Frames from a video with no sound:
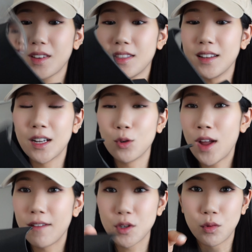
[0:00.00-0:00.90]
Then I don't
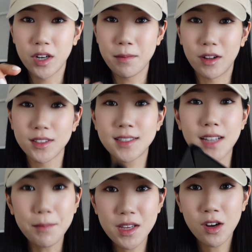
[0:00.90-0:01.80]
have to worry about
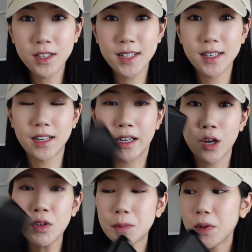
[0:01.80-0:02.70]
stepping on it, and I
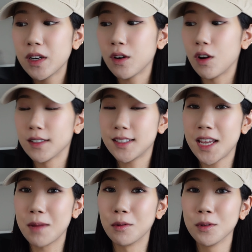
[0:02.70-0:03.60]
always put it on a
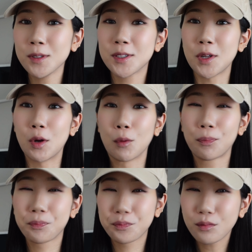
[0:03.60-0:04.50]
table, so
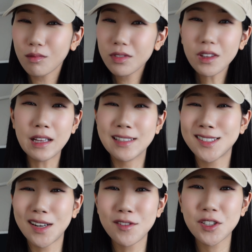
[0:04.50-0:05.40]

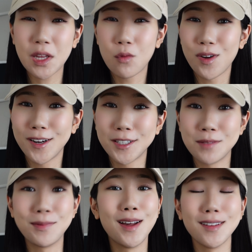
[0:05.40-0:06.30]
instead of just like wearing it to
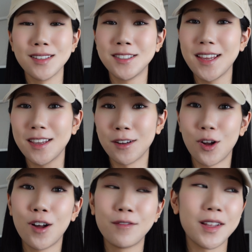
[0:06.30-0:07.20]
bed and then taking it
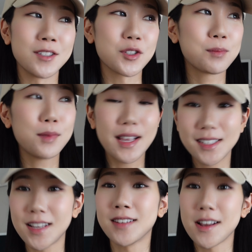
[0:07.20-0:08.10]
off and just
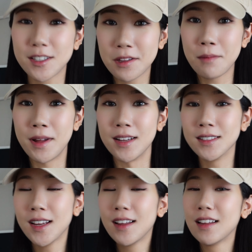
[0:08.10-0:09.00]
placing it next to the bed,
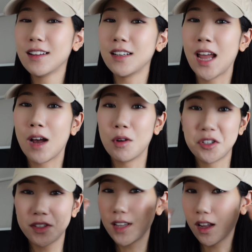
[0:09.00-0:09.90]
now I
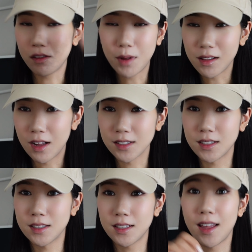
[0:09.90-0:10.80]
just take off my
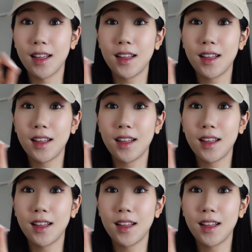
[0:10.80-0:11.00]
glasses,